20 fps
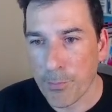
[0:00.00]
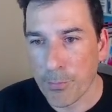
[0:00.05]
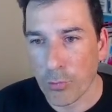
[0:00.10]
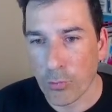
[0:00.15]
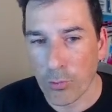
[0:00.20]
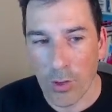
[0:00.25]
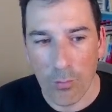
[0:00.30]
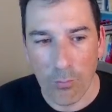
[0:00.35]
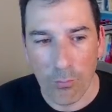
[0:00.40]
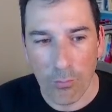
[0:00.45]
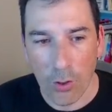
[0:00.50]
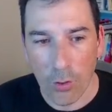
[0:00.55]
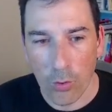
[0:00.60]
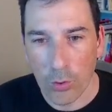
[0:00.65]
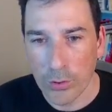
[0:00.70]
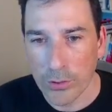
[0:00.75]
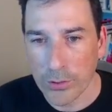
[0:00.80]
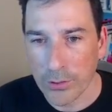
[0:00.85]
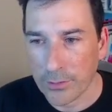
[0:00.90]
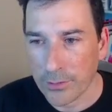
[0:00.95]
around
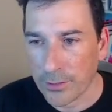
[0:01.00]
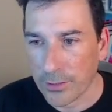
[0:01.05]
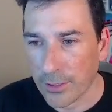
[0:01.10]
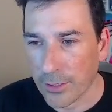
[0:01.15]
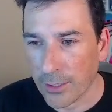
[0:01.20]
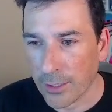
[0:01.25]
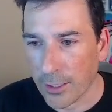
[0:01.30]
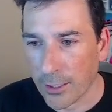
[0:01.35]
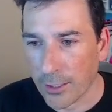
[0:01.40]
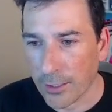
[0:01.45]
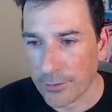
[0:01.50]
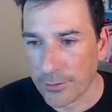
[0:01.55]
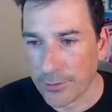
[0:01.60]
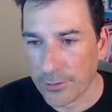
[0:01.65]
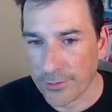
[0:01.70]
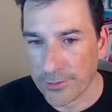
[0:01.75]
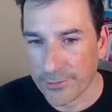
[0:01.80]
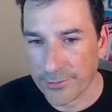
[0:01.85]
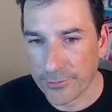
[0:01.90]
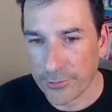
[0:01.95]
mode and
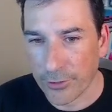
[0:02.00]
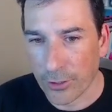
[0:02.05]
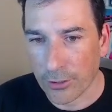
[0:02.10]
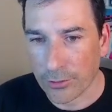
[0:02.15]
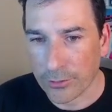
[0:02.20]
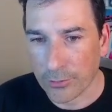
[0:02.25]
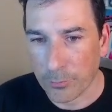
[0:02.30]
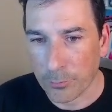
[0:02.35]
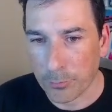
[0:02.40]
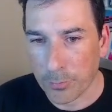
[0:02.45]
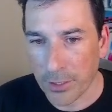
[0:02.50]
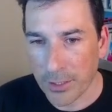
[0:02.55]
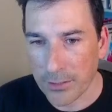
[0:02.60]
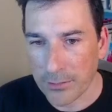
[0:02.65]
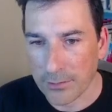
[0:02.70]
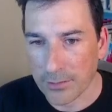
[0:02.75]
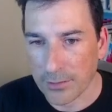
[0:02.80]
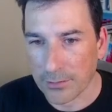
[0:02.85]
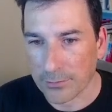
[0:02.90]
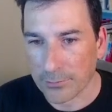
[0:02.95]
start
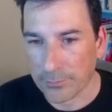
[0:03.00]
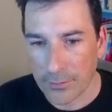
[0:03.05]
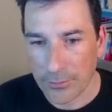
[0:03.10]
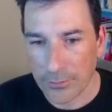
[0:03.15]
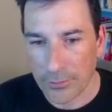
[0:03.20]
painting.